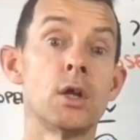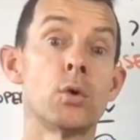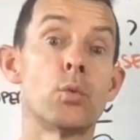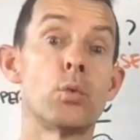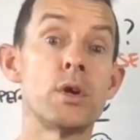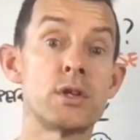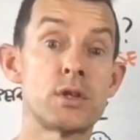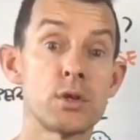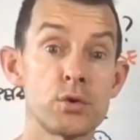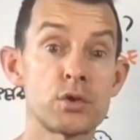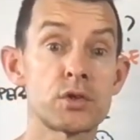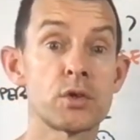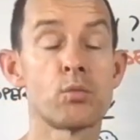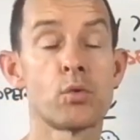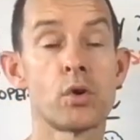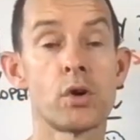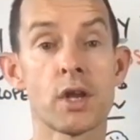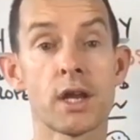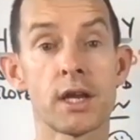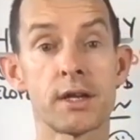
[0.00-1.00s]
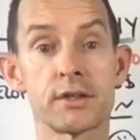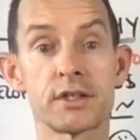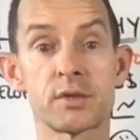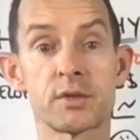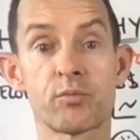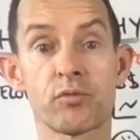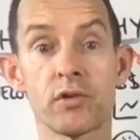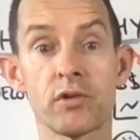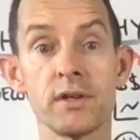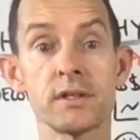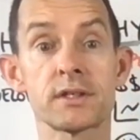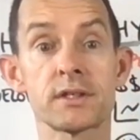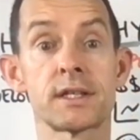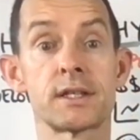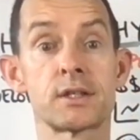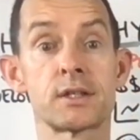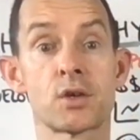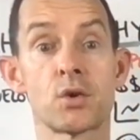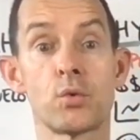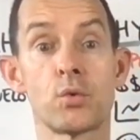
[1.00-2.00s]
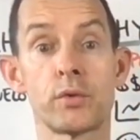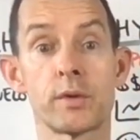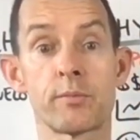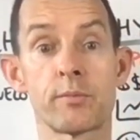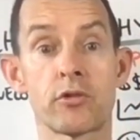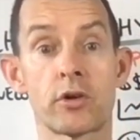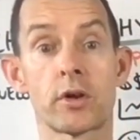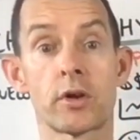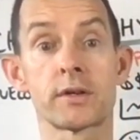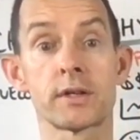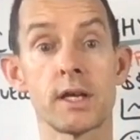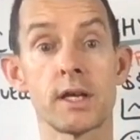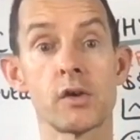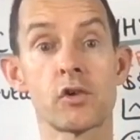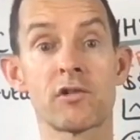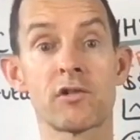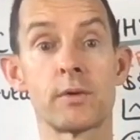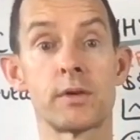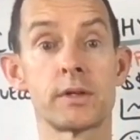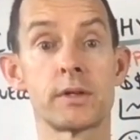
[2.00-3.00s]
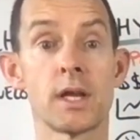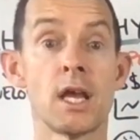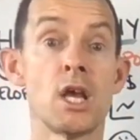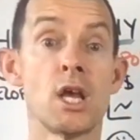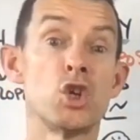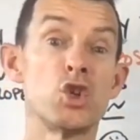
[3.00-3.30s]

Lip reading: We do some work in a sprint. It's called the product increment.